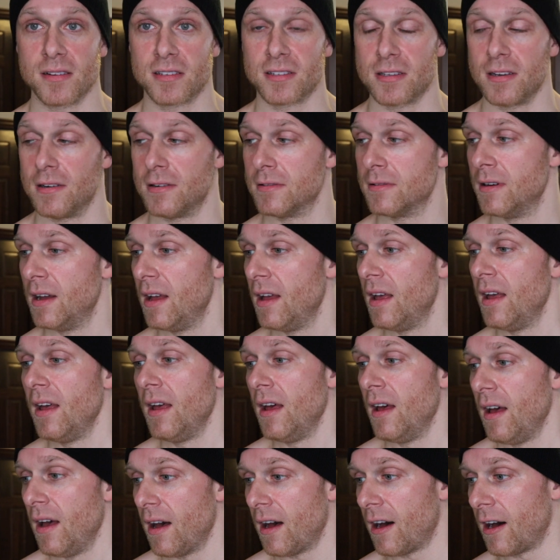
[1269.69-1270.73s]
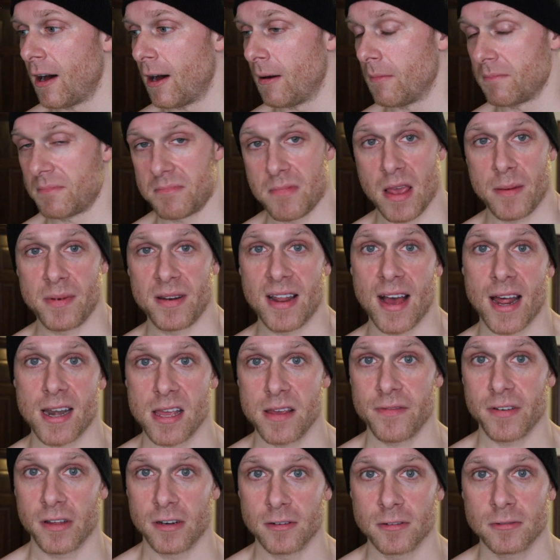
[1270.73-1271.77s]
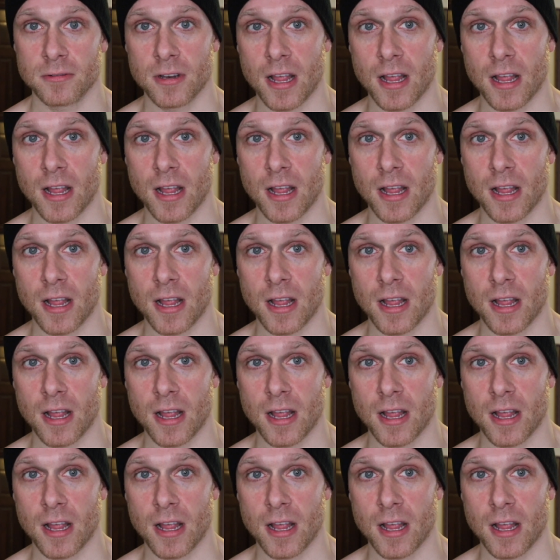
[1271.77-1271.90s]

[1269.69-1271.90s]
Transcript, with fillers: So um, maybe not even.